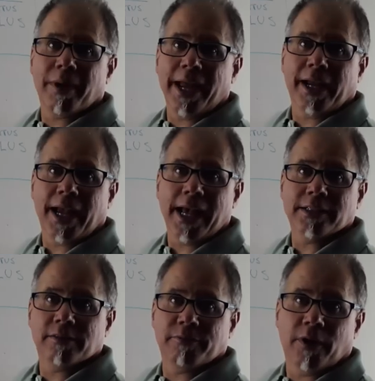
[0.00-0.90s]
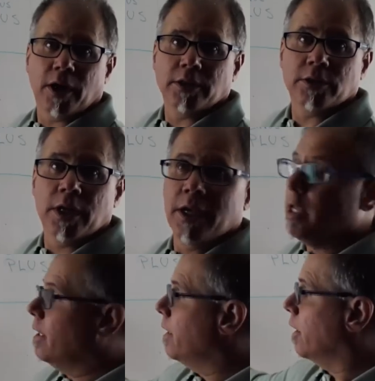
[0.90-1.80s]
bank has the funds
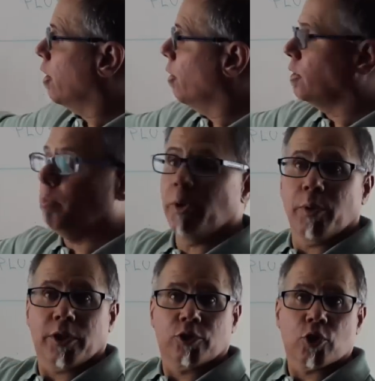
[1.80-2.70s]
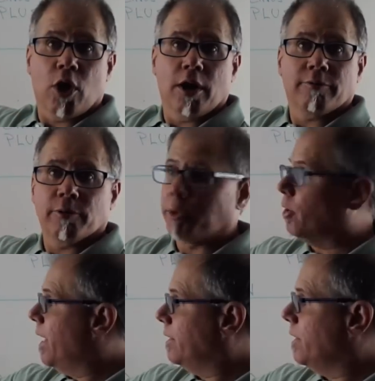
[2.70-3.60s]
that are going to be withdrawn from
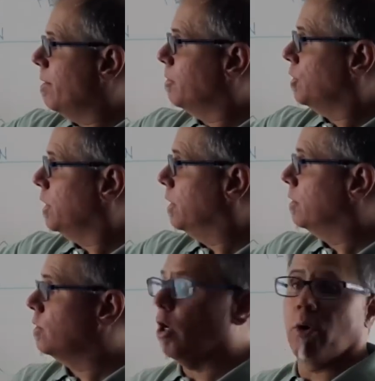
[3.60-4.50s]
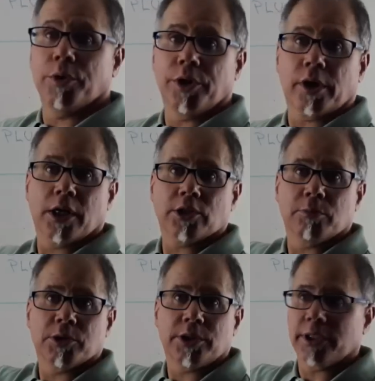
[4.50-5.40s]
your ATM machine. So when your
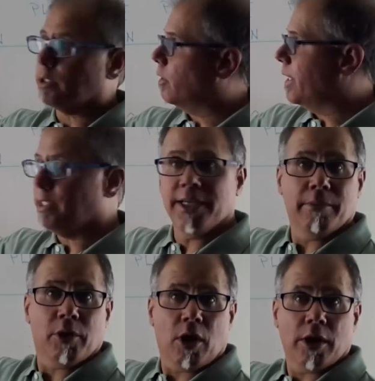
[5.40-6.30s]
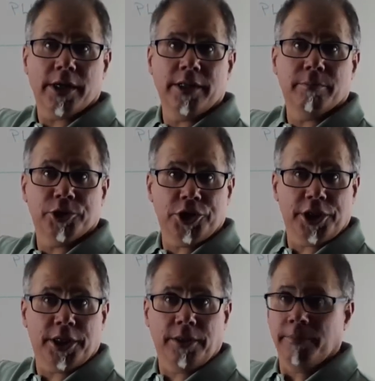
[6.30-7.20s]
customer sticks their ATM card in the
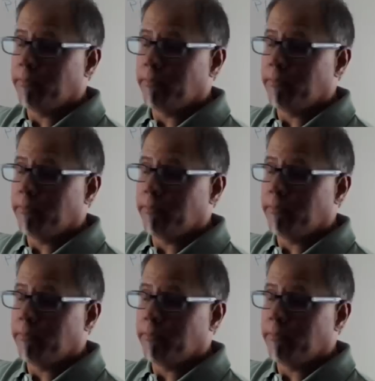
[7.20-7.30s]
machine,